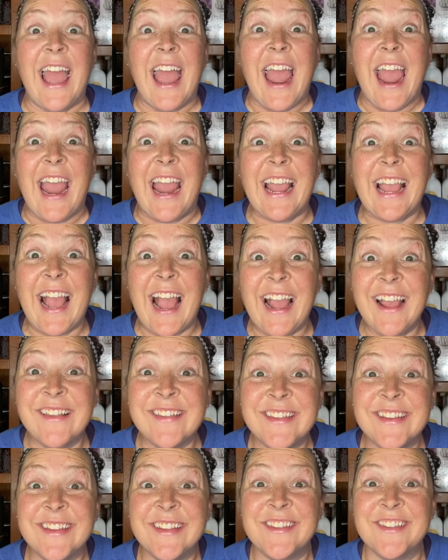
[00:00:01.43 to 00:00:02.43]
Hey
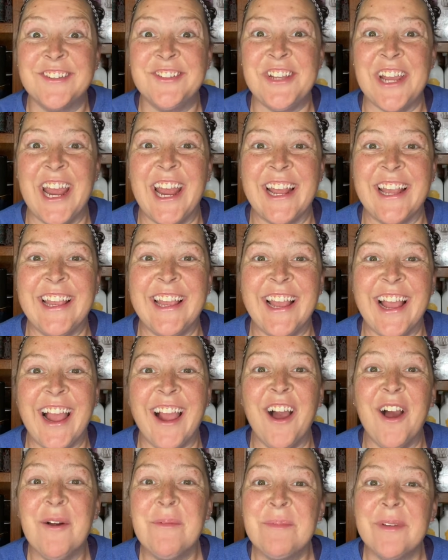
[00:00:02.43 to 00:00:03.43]
guys, it's Jackie.
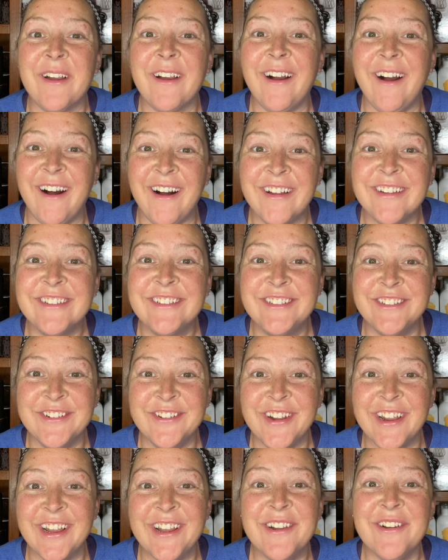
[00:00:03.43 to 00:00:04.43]
I hope you're all
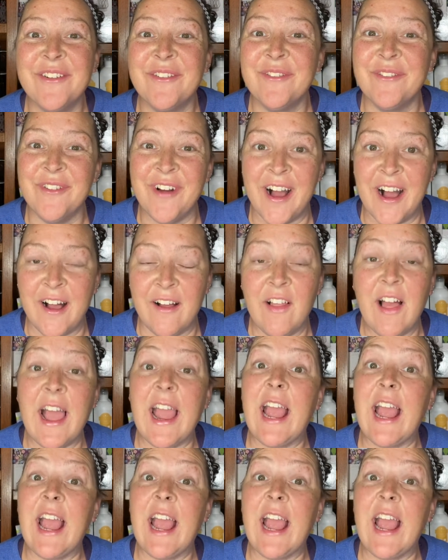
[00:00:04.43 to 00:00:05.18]
doing well.